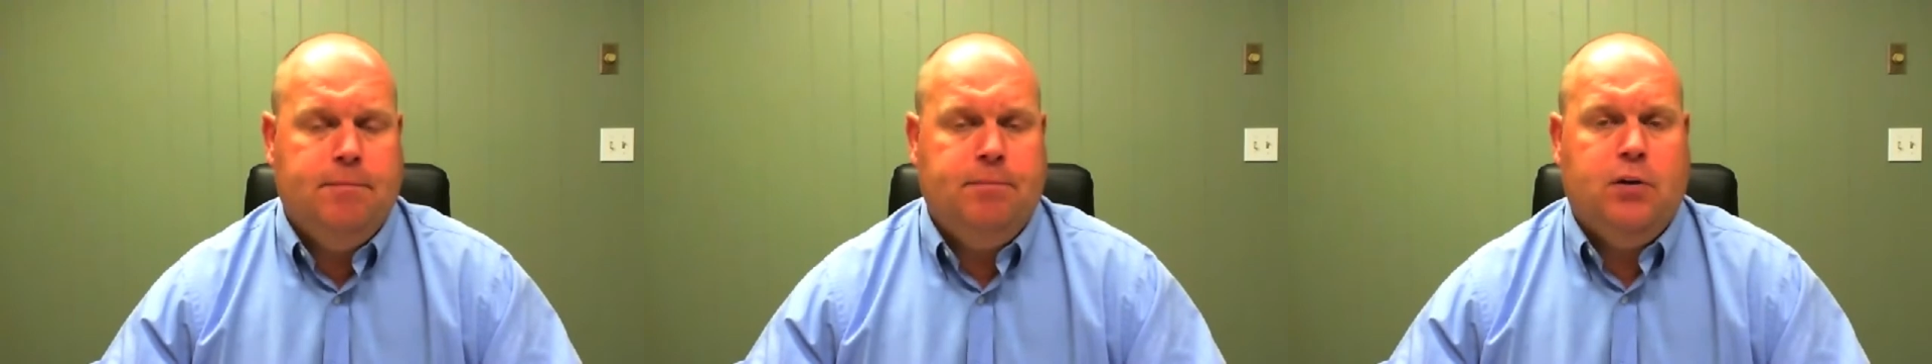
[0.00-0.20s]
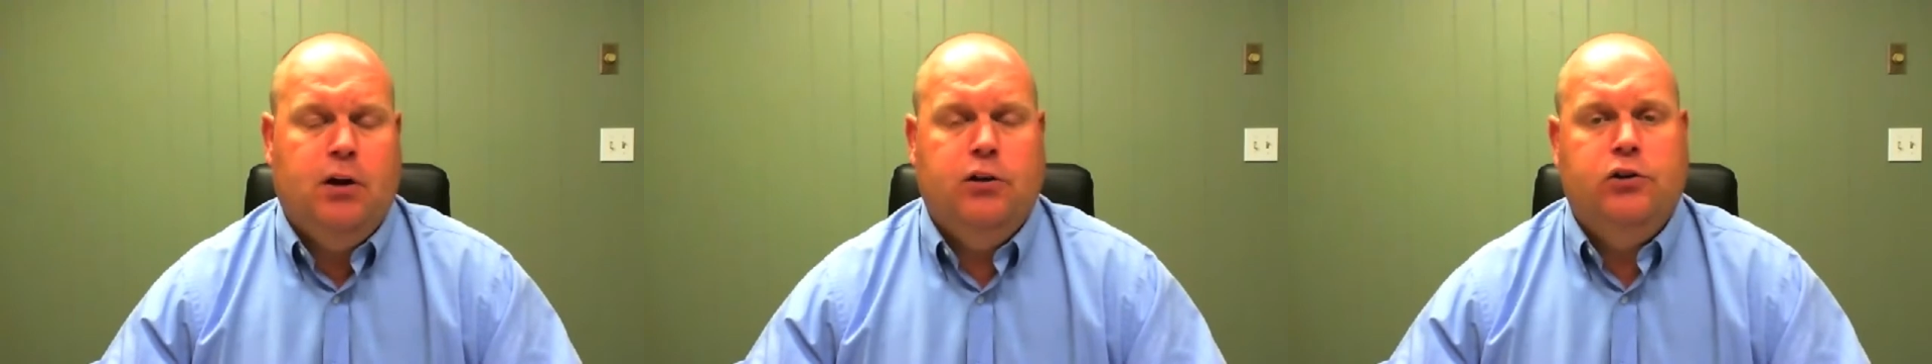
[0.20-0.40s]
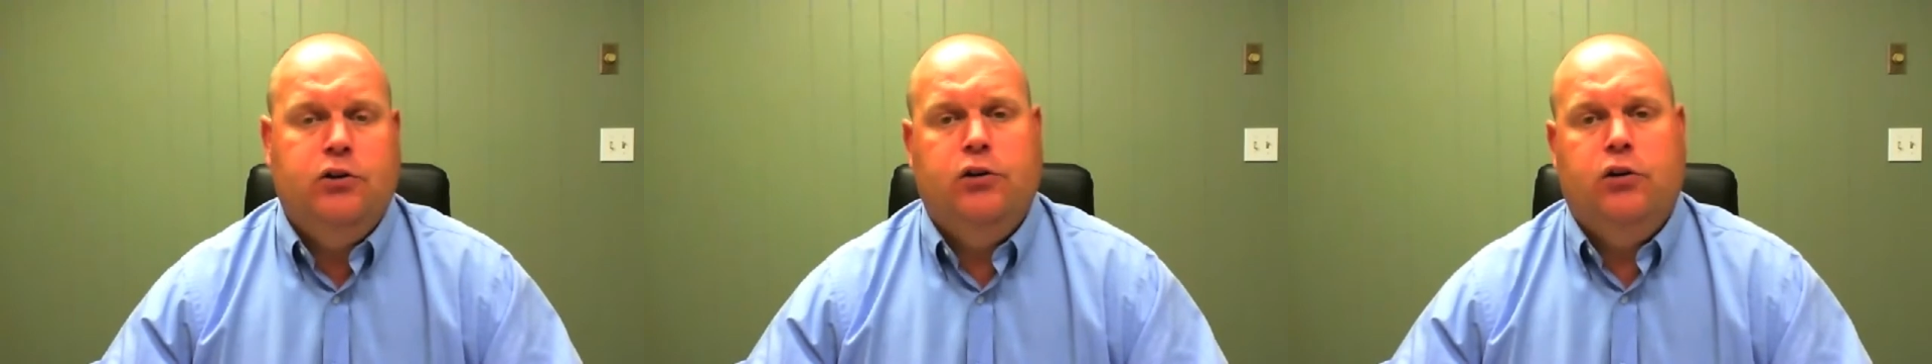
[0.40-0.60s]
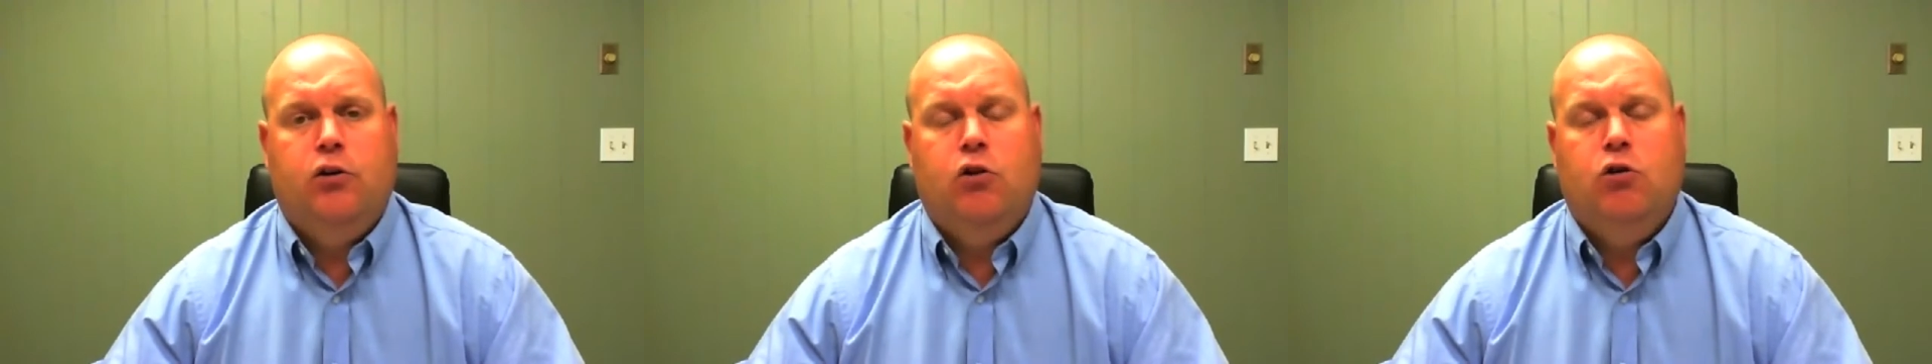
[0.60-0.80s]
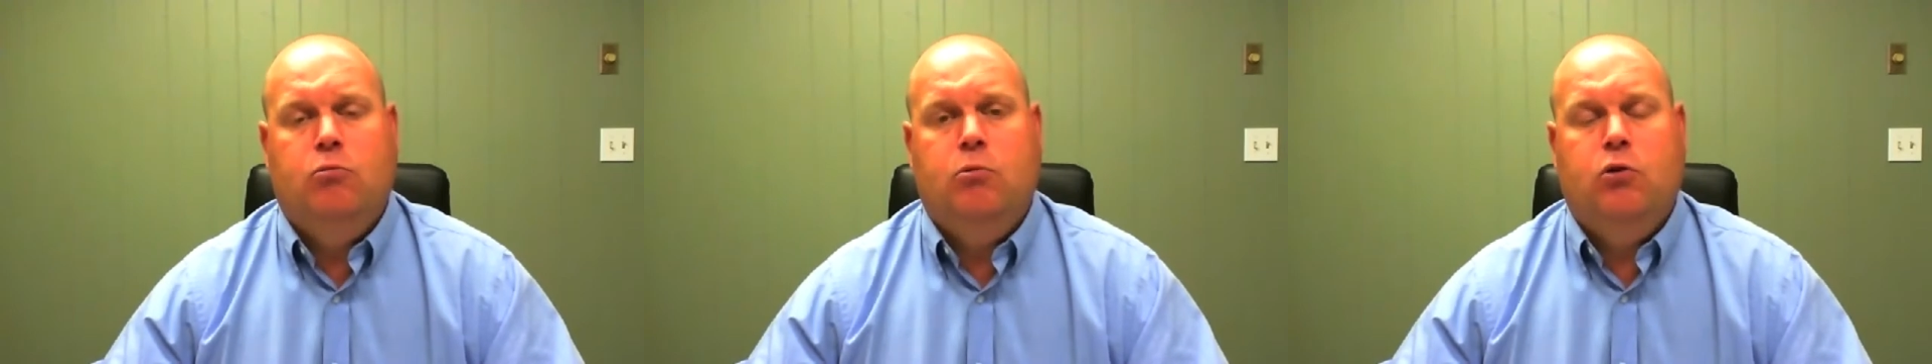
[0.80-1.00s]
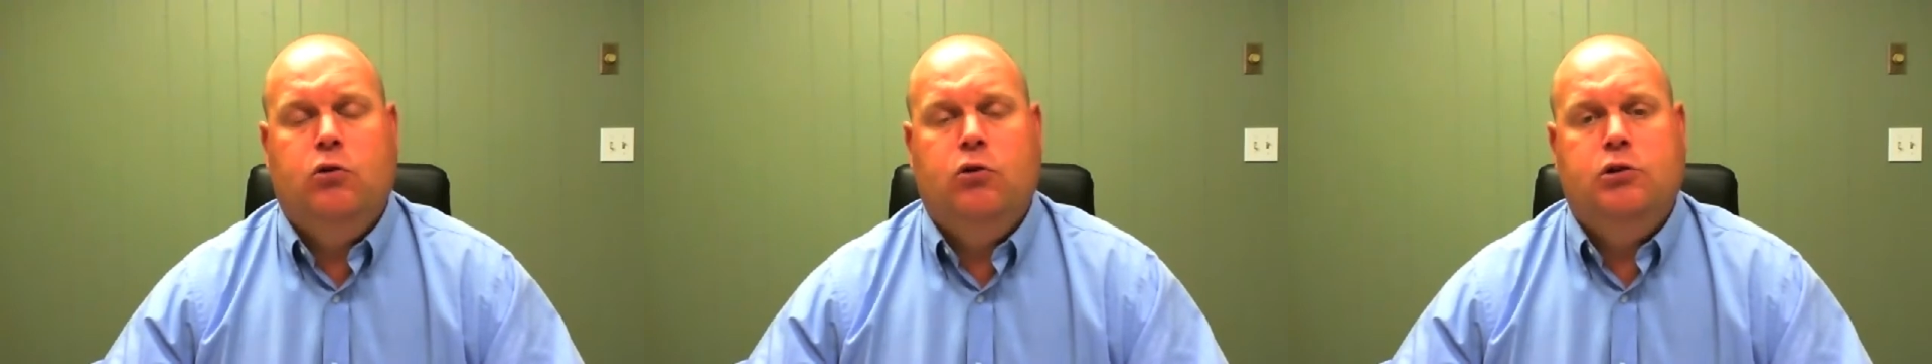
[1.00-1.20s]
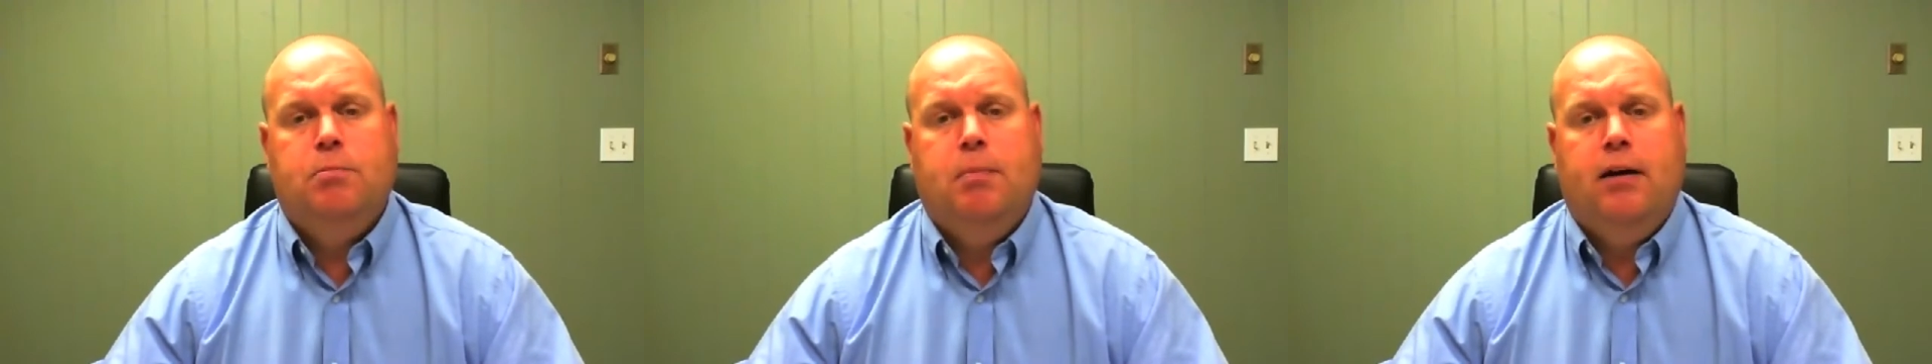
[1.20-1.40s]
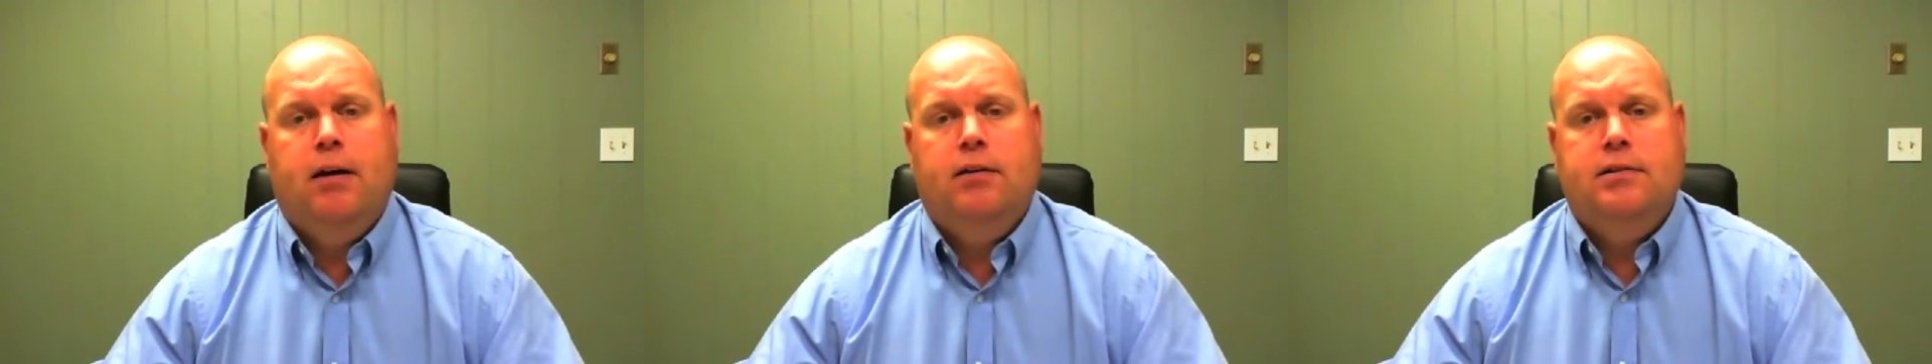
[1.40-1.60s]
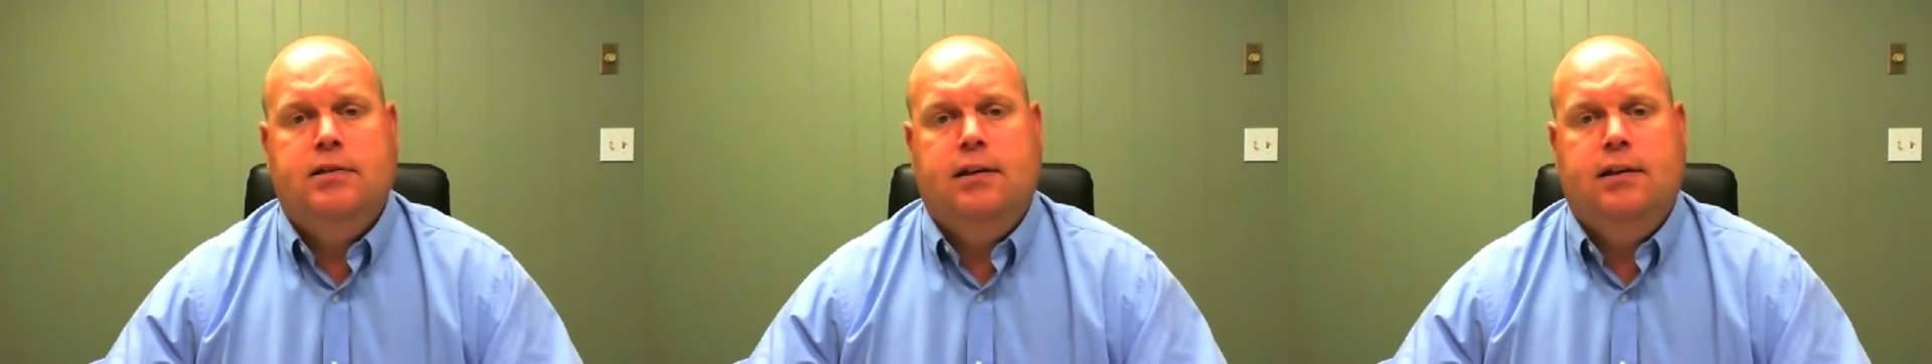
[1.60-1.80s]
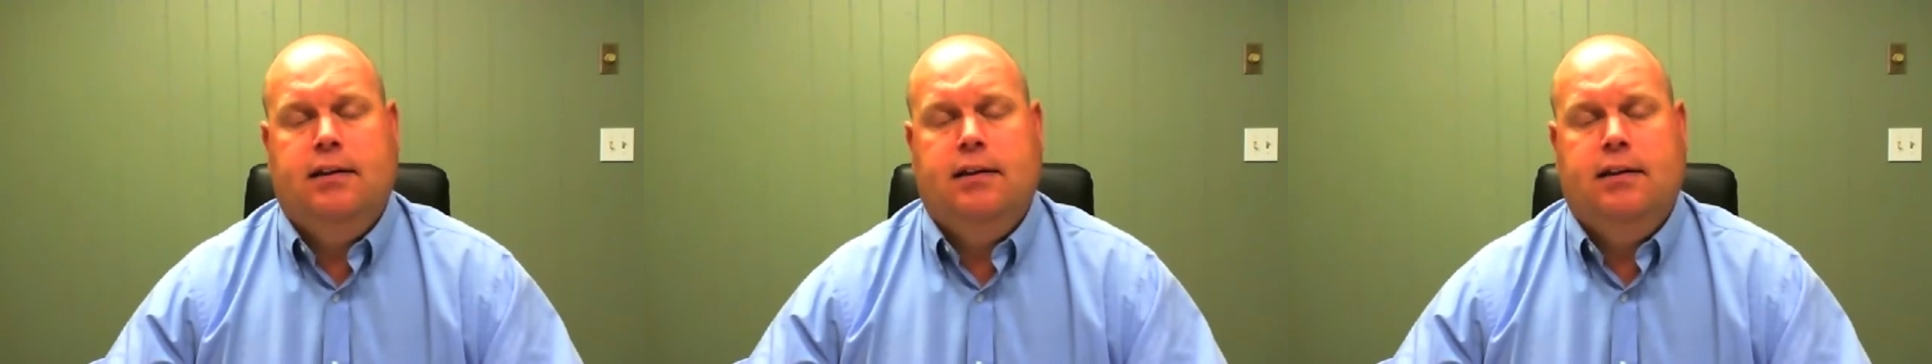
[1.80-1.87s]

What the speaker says: under your homeowner's policy?